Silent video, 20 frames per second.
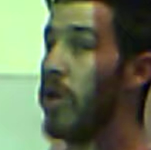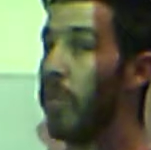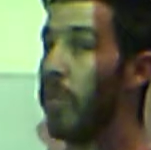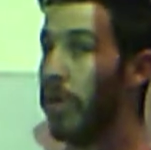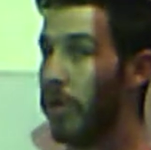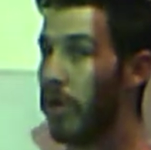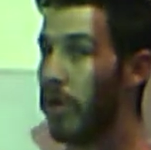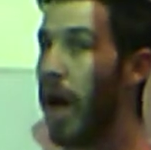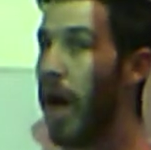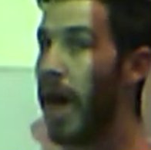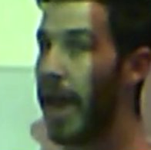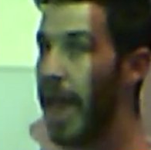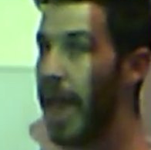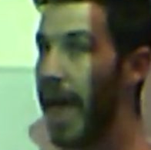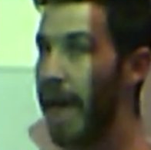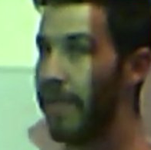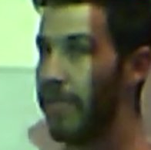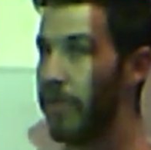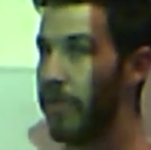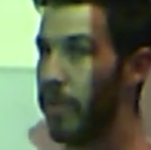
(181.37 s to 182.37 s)
will not
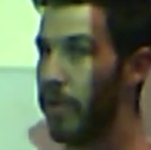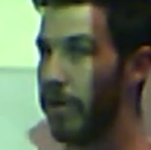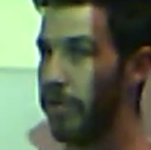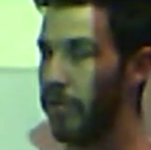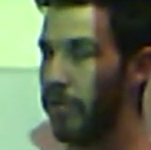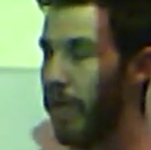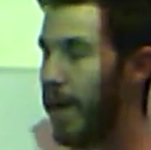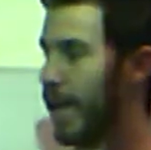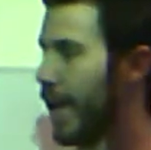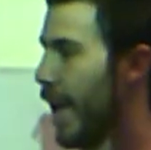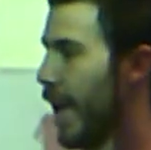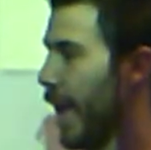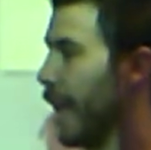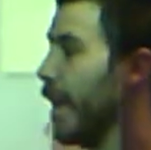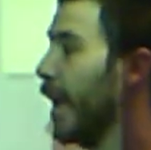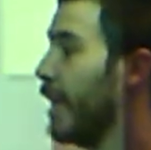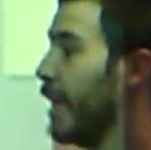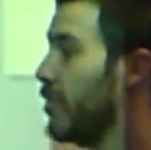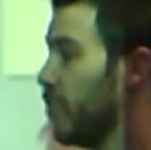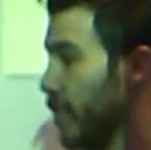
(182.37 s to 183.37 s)
have the words running head.
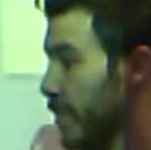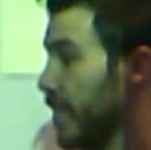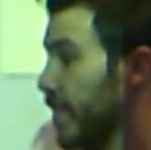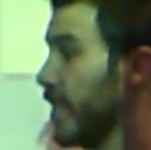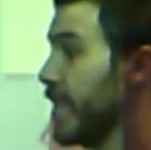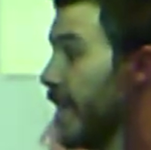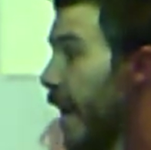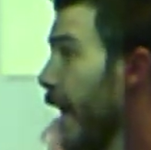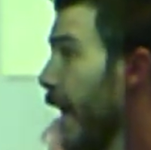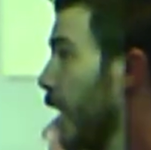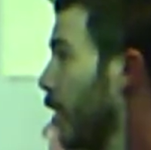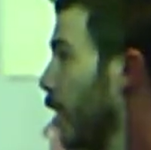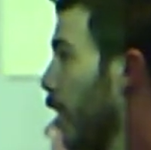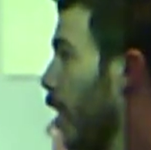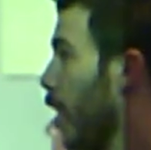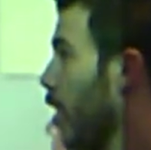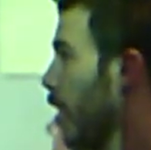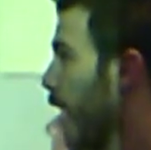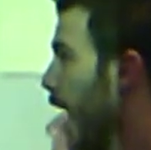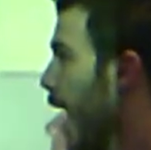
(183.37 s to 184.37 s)
It's just the title in
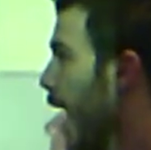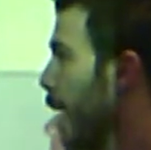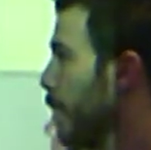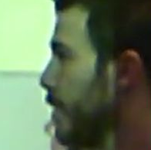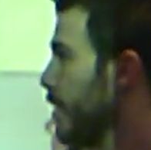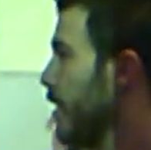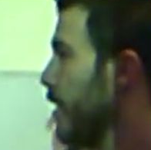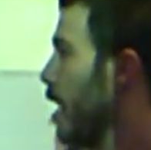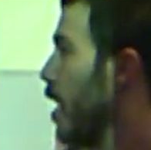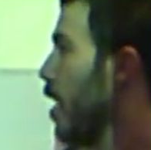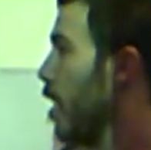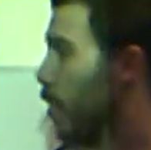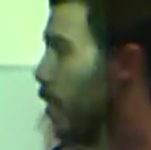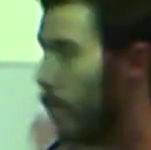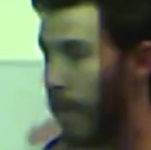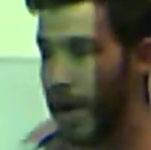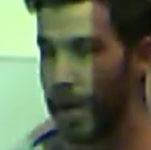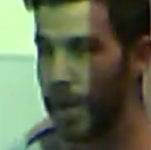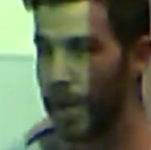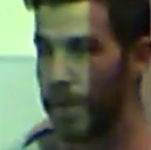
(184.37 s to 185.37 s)
all caps
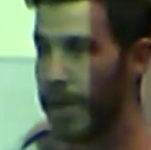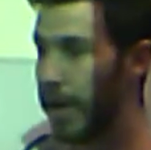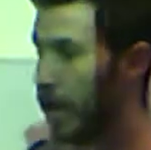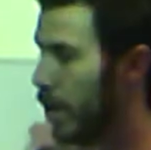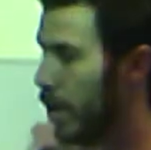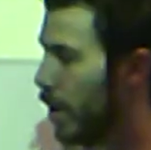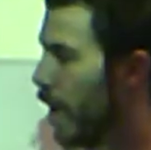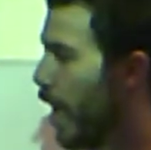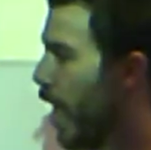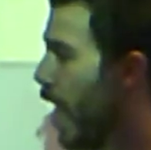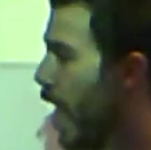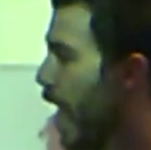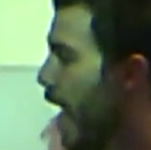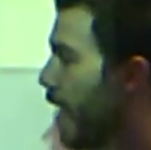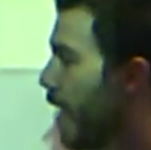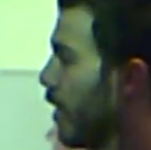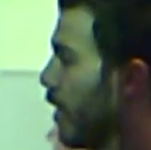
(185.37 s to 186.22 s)
right up here. And then